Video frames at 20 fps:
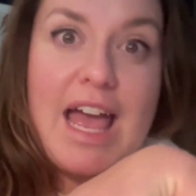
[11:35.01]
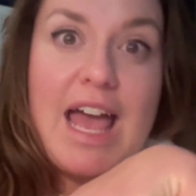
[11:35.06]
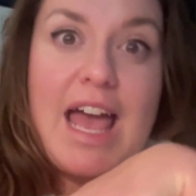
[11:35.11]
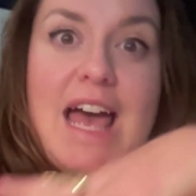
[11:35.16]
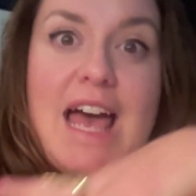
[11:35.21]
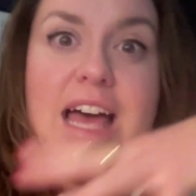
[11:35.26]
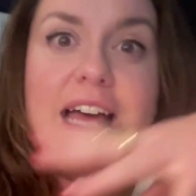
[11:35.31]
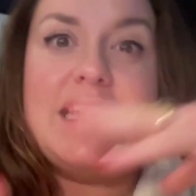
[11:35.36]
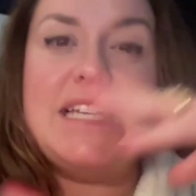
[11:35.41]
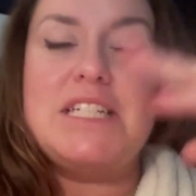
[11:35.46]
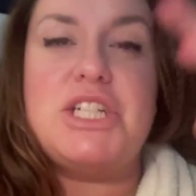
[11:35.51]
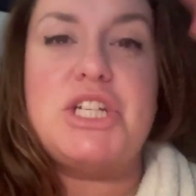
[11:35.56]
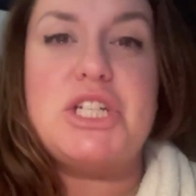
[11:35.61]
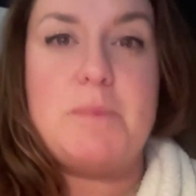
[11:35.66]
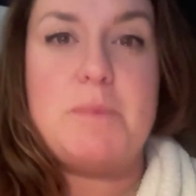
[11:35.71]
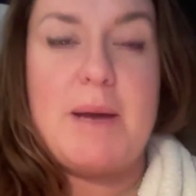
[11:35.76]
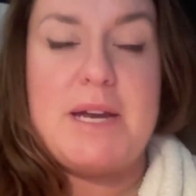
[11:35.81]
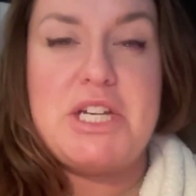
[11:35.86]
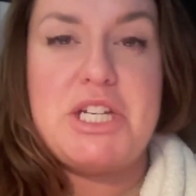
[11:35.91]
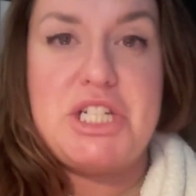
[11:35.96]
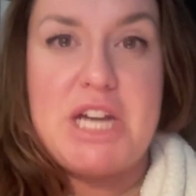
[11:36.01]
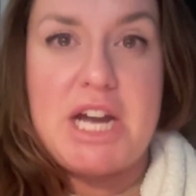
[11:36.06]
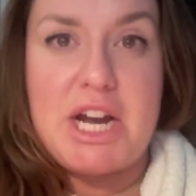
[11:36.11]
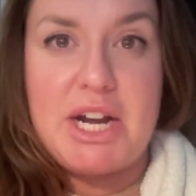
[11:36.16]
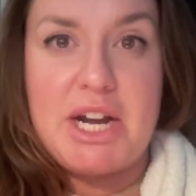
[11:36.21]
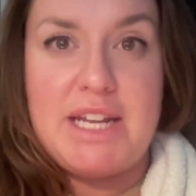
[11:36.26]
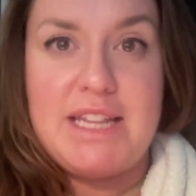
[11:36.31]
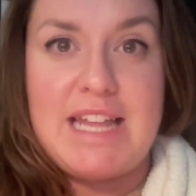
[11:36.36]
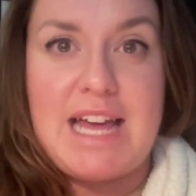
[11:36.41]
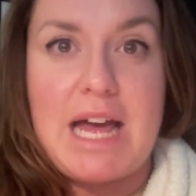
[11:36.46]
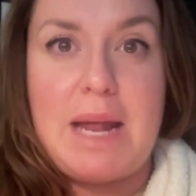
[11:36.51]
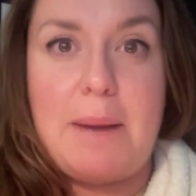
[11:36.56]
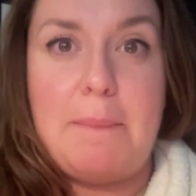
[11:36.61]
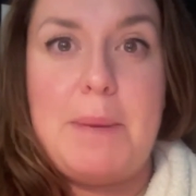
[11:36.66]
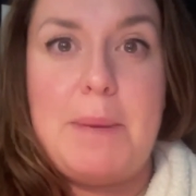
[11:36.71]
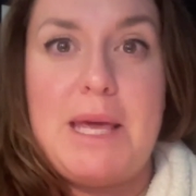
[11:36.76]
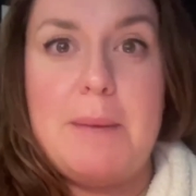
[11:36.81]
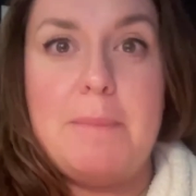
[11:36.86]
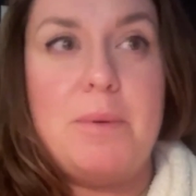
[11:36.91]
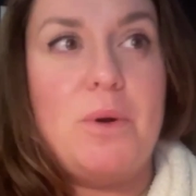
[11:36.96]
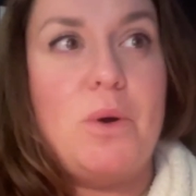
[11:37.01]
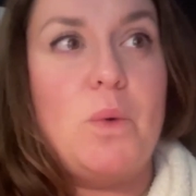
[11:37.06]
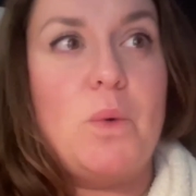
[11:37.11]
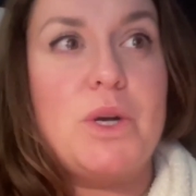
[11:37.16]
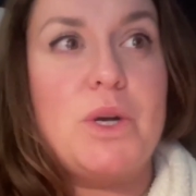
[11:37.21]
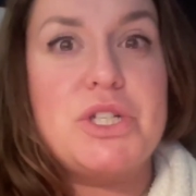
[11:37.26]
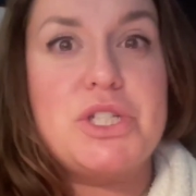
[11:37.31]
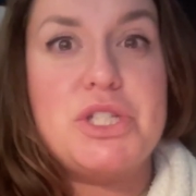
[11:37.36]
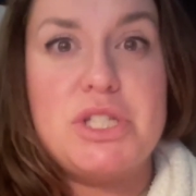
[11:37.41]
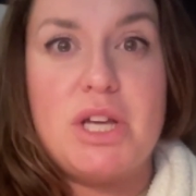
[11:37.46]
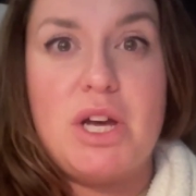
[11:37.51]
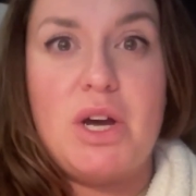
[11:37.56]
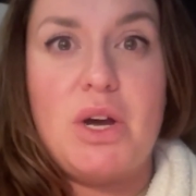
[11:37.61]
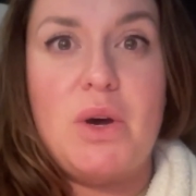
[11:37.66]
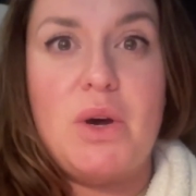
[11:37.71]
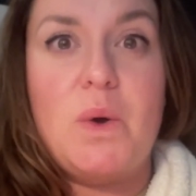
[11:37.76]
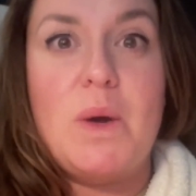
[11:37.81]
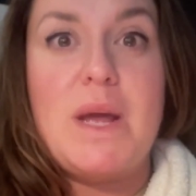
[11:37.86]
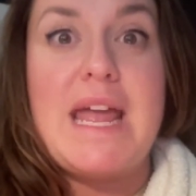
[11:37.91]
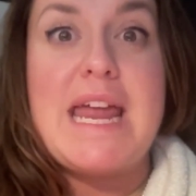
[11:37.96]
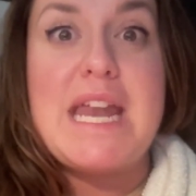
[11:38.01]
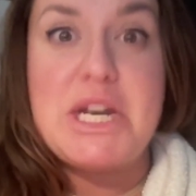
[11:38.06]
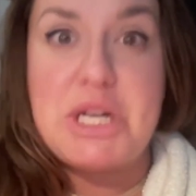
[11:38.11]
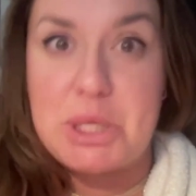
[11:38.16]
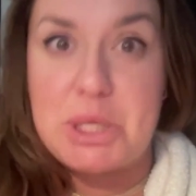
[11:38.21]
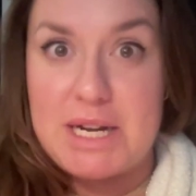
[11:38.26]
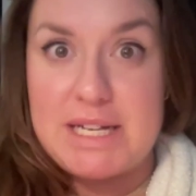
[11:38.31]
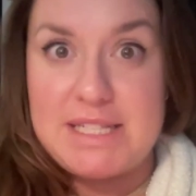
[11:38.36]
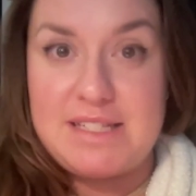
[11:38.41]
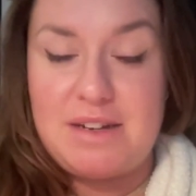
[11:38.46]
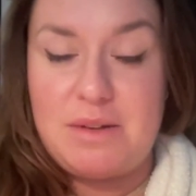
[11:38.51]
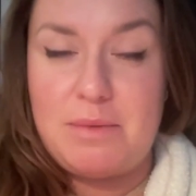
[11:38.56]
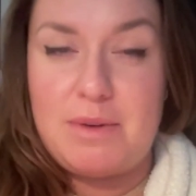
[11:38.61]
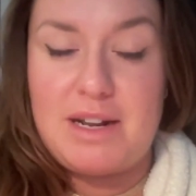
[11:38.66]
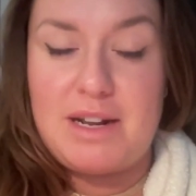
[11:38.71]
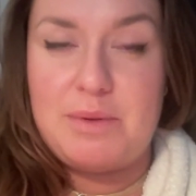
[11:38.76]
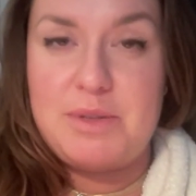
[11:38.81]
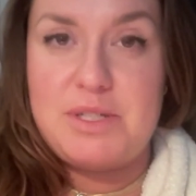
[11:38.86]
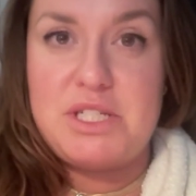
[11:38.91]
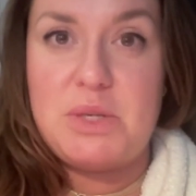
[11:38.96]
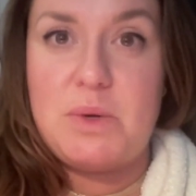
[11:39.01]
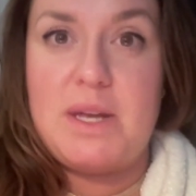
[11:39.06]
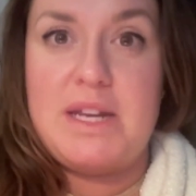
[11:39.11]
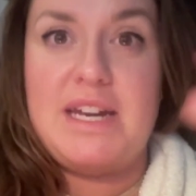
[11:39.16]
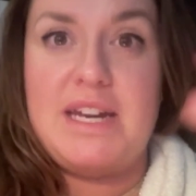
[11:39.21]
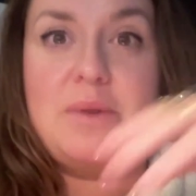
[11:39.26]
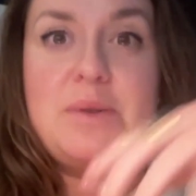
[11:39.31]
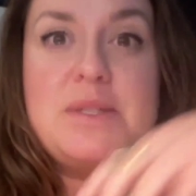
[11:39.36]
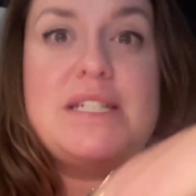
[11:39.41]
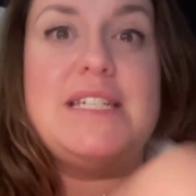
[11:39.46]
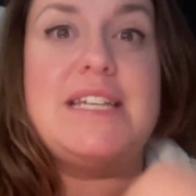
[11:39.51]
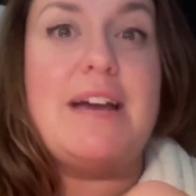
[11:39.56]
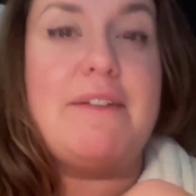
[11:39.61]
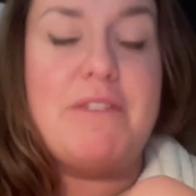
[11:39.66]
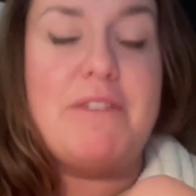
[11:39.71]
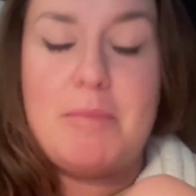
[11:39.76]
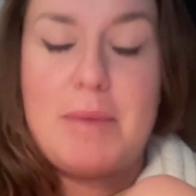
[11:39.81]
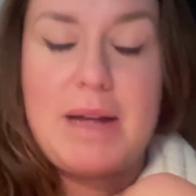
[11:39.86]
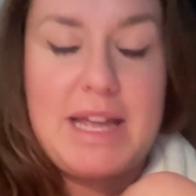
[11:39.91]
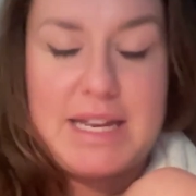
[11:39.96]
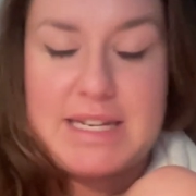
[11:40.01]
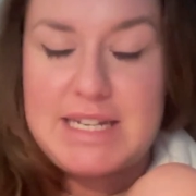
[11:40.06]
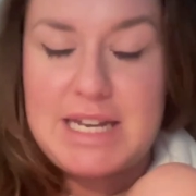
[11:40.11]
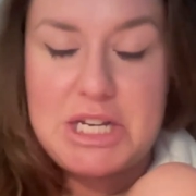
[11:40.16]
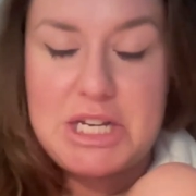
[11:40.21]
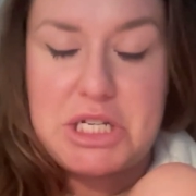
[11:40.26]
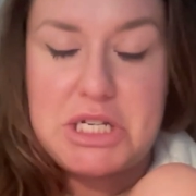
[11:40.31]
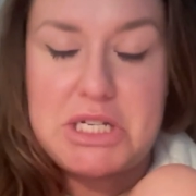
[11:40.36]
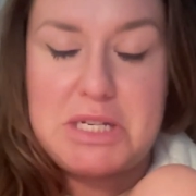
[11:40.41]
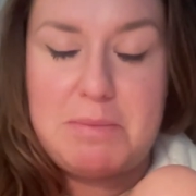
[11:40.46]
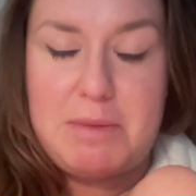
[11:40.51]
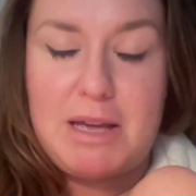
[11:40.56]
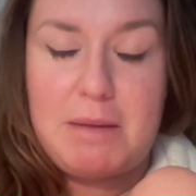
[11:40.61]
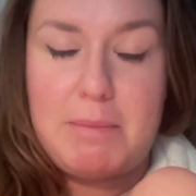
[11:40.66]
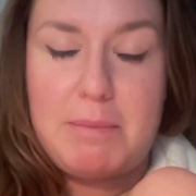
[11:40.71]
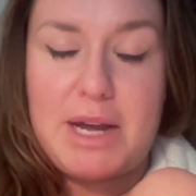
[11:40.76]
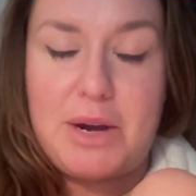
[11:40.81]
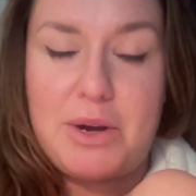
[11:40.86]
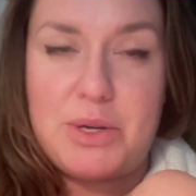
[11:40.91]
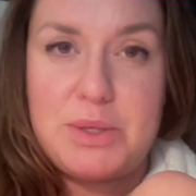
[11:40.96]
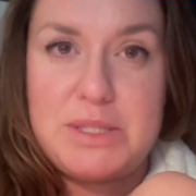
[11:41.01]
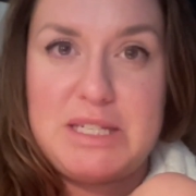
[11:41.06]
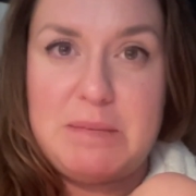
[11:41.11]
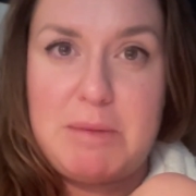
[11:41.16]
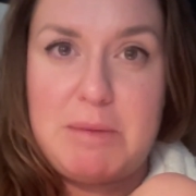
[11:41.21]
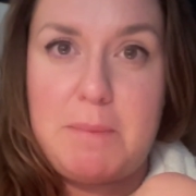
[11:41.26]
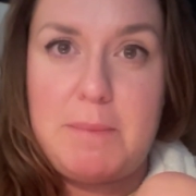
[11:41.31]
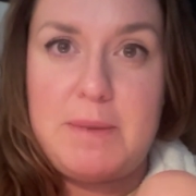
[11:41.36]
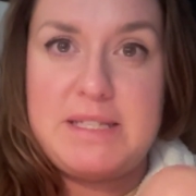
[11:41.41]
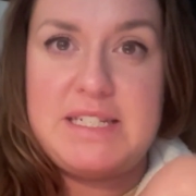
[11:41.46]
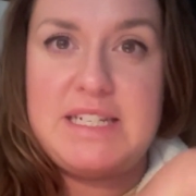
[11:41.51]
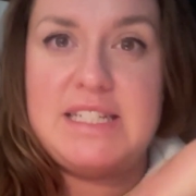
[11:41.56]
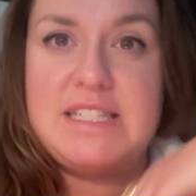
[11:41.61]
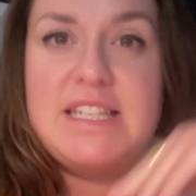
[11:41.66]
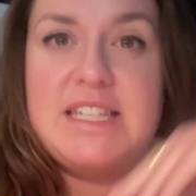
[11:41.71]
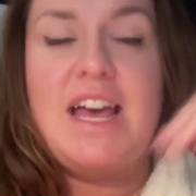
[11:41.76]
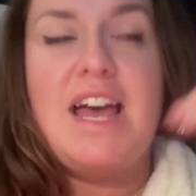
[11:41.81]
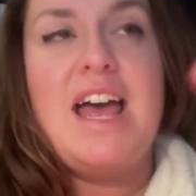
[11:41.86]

And just by sharing that, people were so interested in what I was doing. And it was never my intention to make microdosing my business.